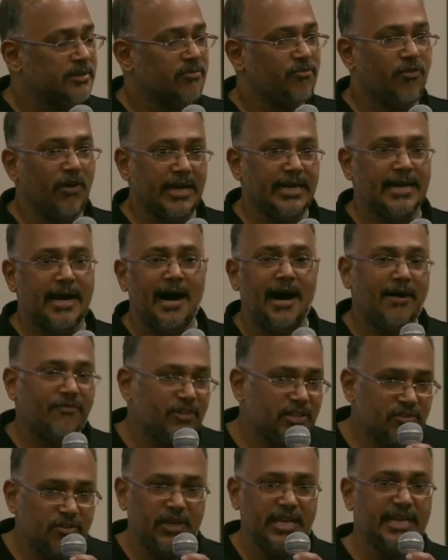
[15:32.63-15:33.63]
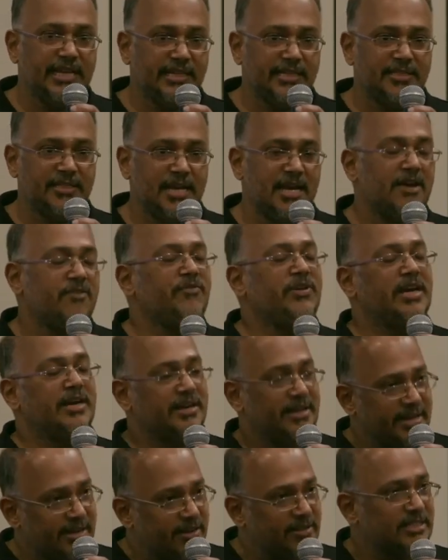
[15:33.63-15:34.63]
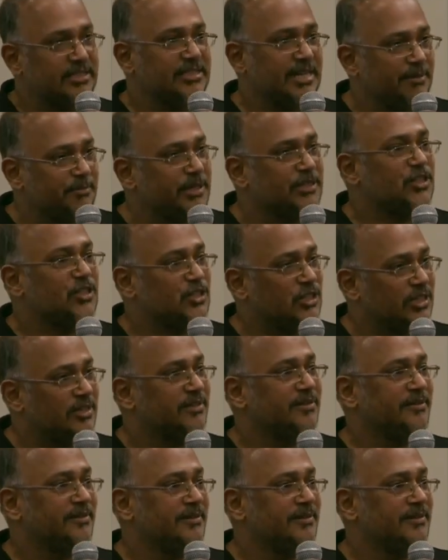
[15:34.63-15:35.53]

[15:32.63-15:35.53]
Fine. After 3 years, we agreed on the same decision.